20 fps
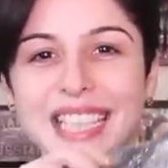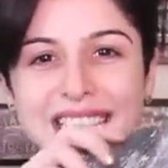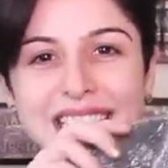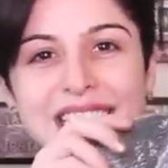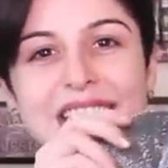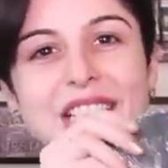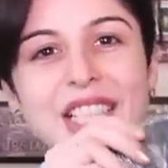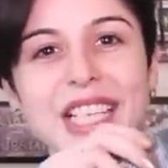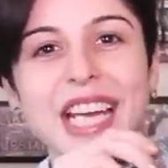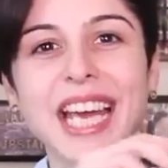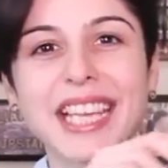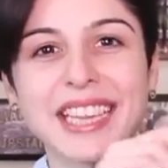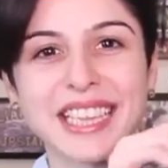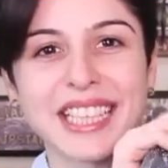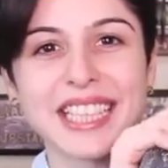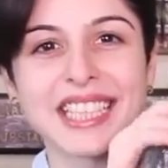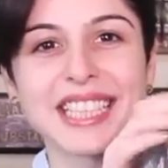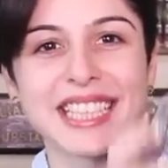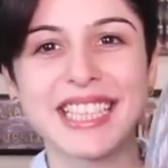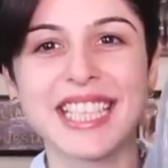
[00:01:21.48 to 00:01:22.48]
need to get
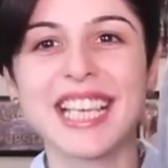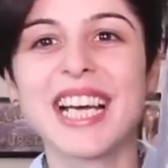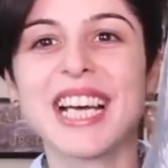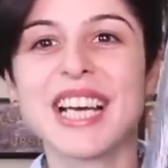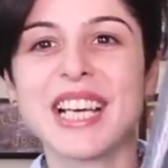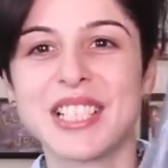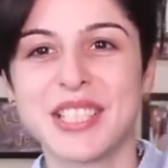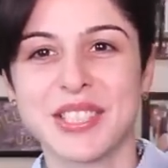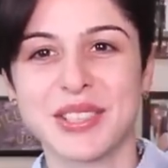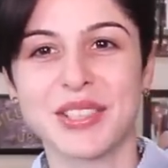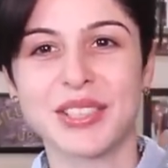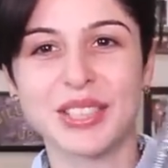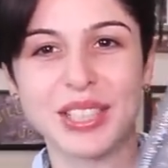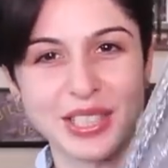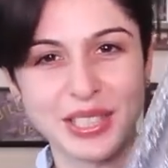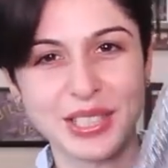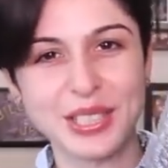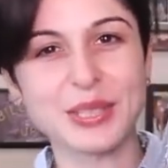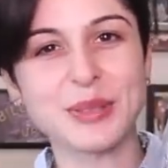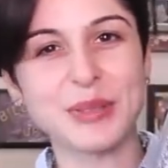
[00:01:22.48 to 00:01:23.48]
this. So
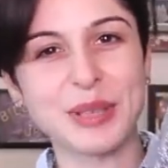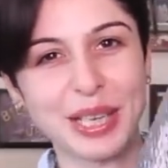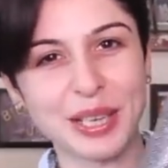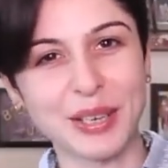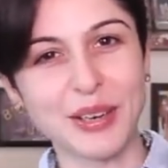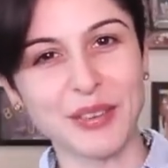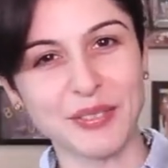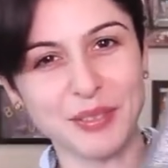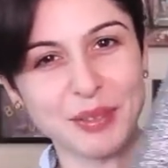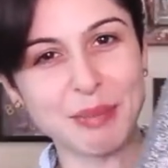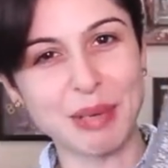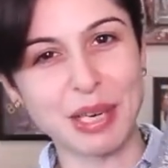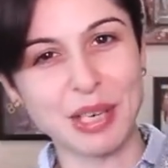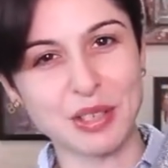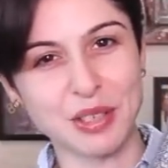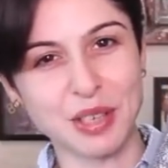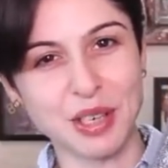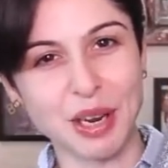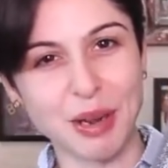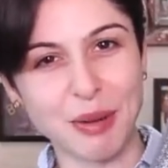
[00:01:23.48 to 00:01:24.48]
this is what I got from
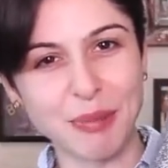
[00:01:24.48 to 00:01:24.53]
H and